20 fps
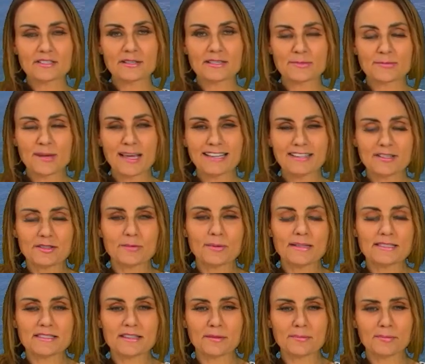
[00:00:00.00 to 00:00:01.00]
So as we get to the
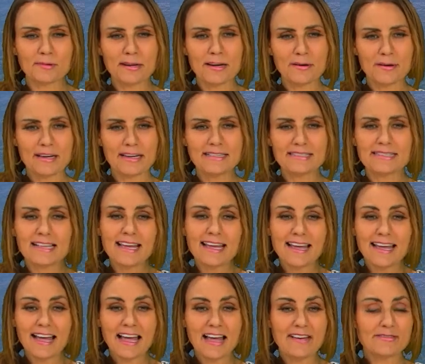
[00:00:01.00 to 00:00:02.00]
rest of the prairies,
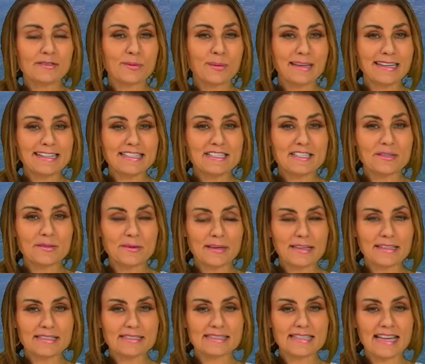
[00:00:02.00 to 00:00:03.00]
high of 22
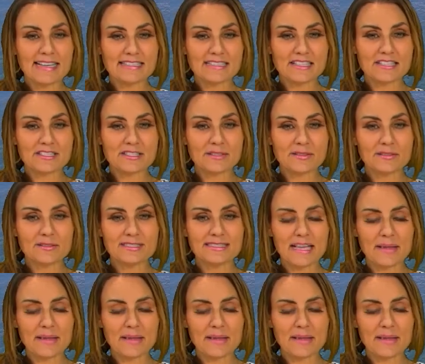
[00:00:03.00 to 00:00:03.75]
in Saskatoon,